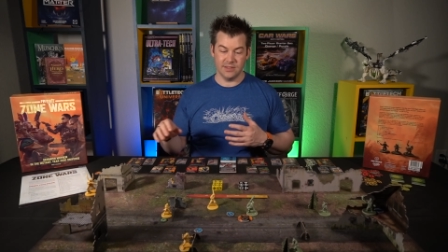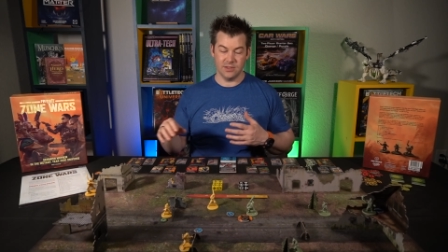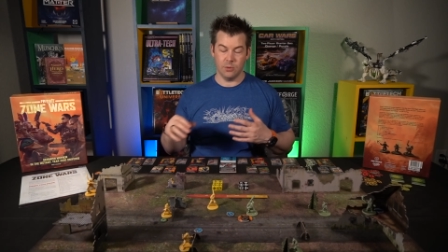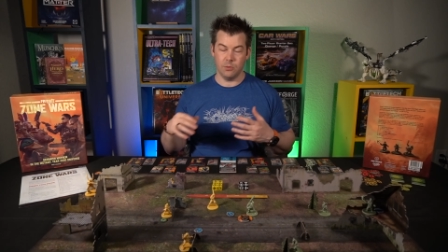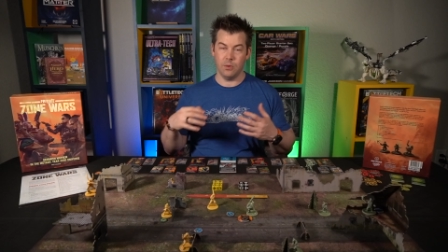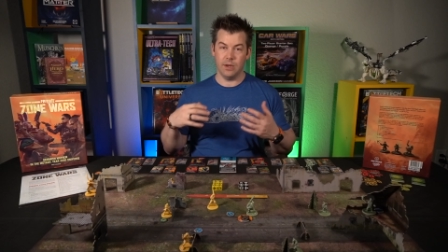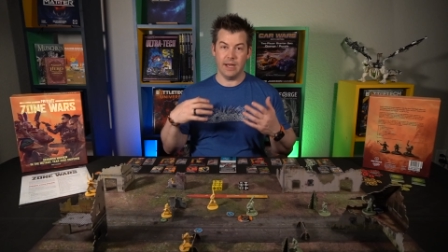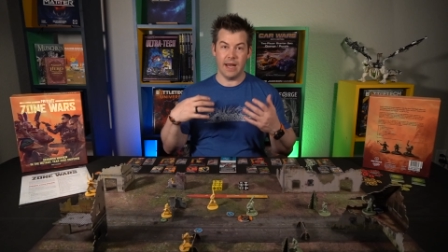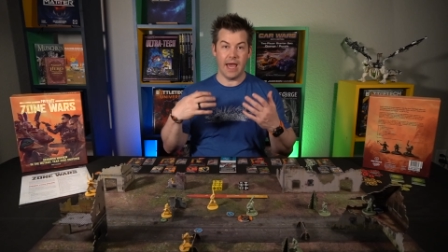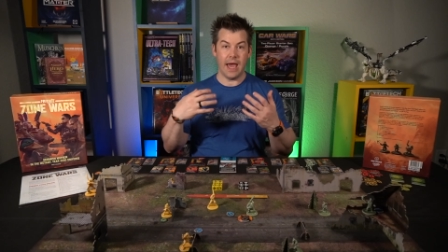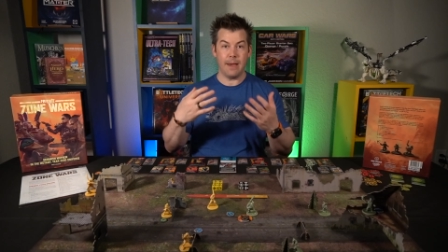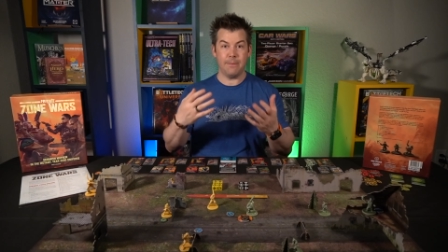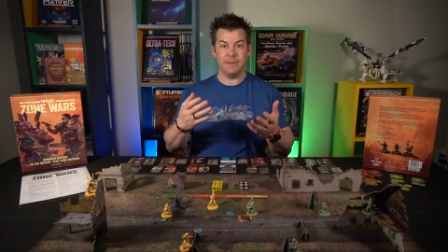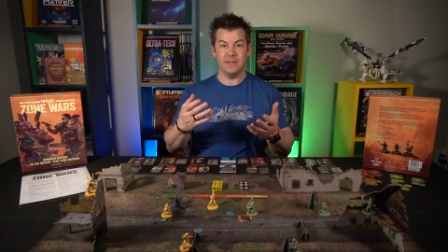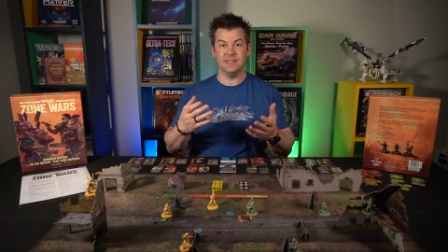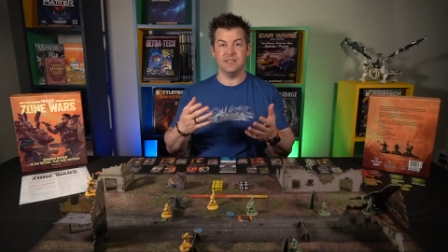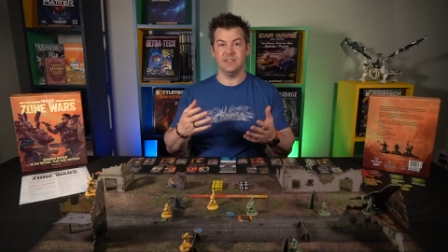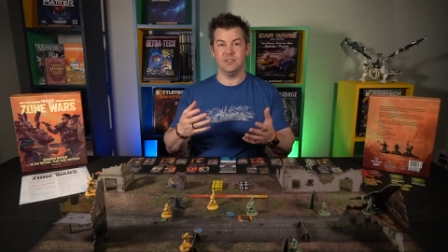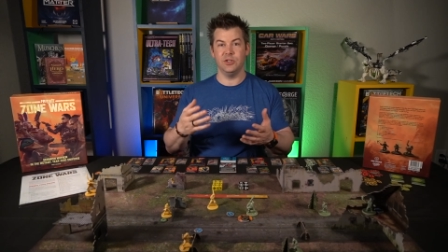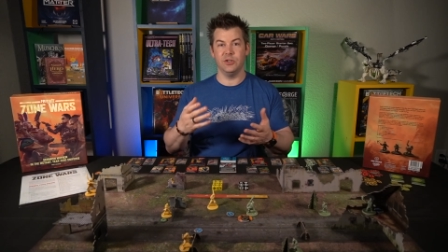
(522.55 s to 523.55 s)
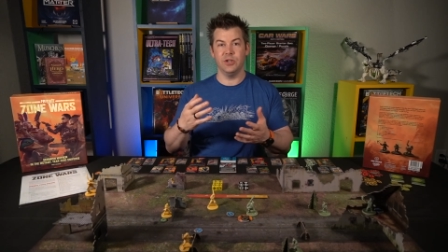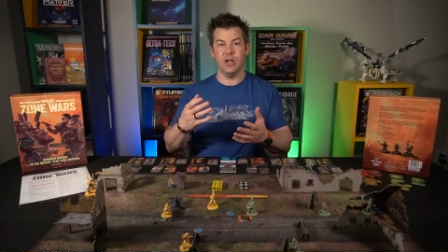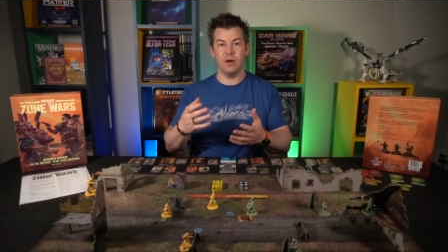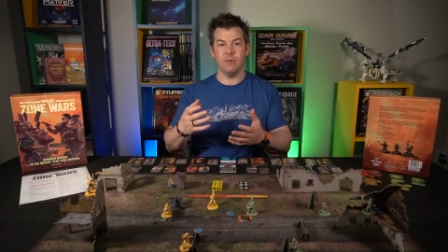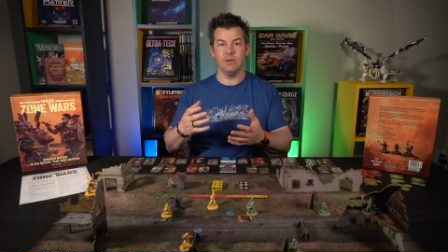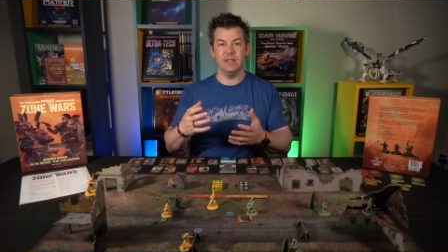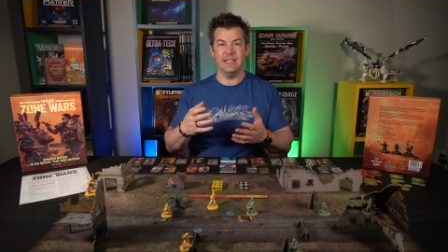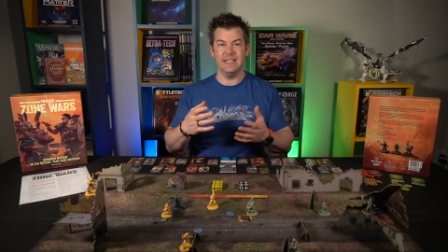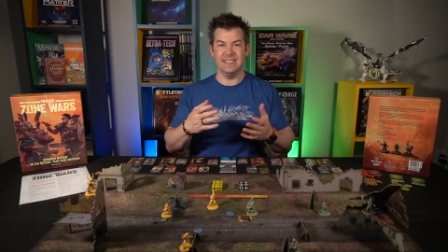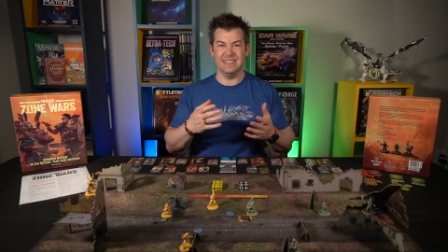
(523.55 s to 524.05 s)
So what happens is you're not
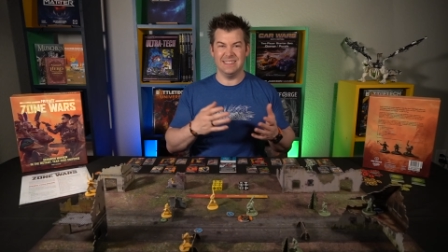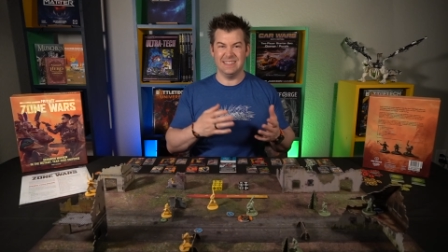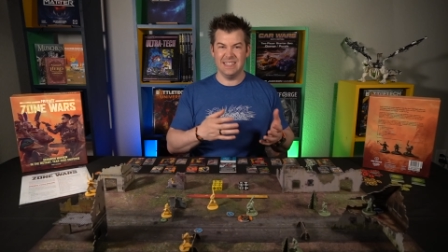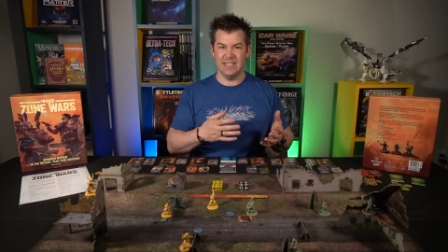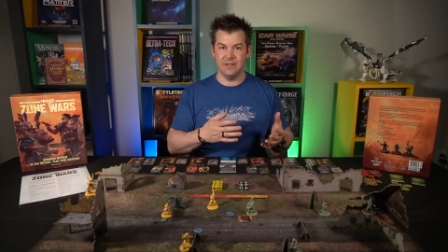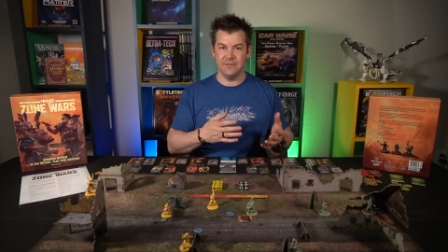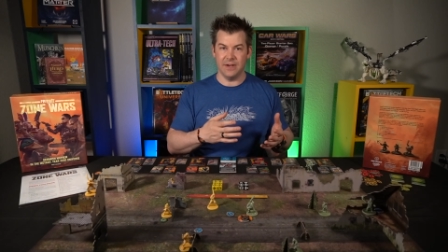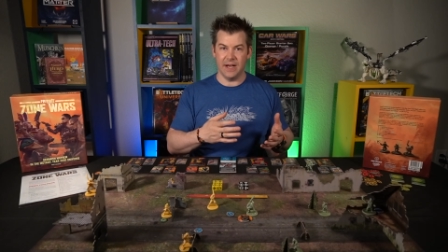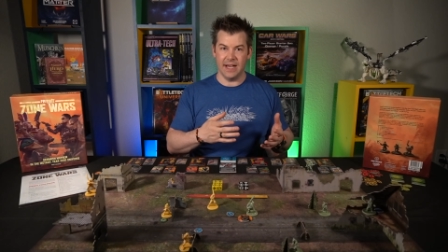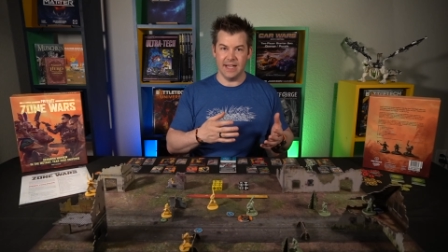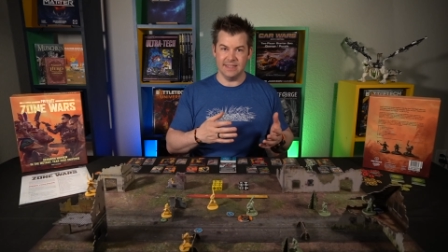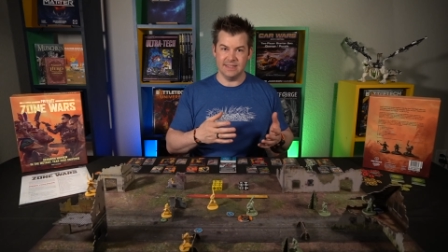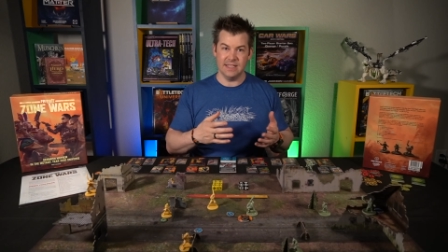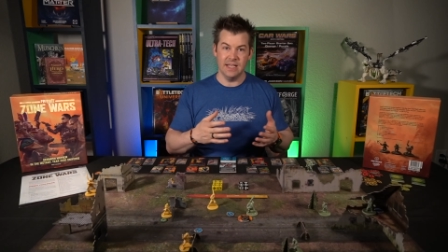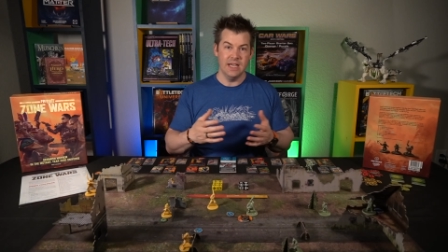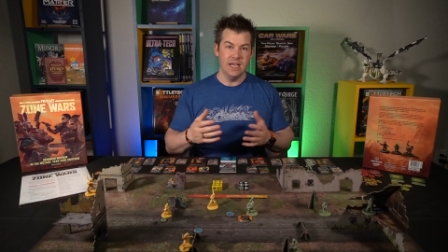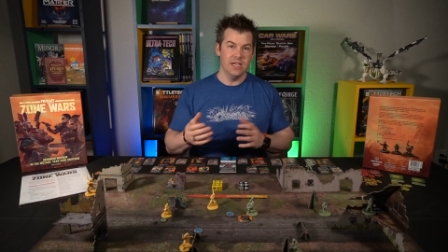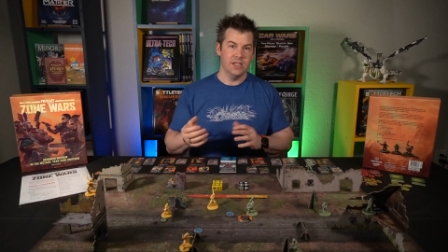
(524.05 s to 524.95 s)
really incentivized